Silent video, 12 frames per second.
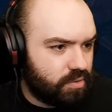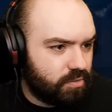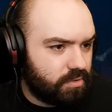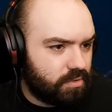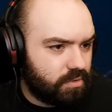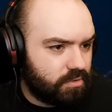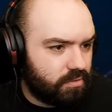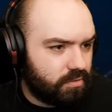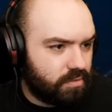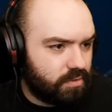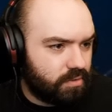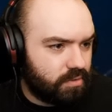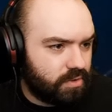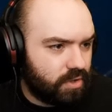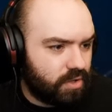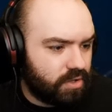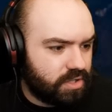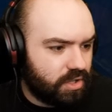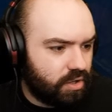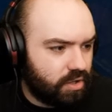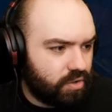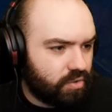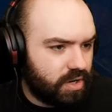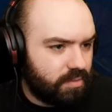A uh, lot of, lot
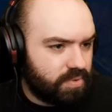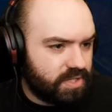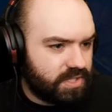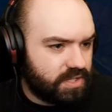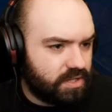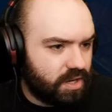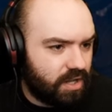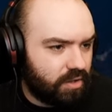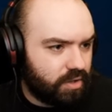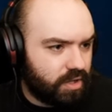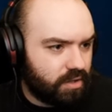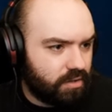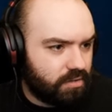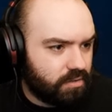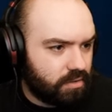of good NPC dialogue here.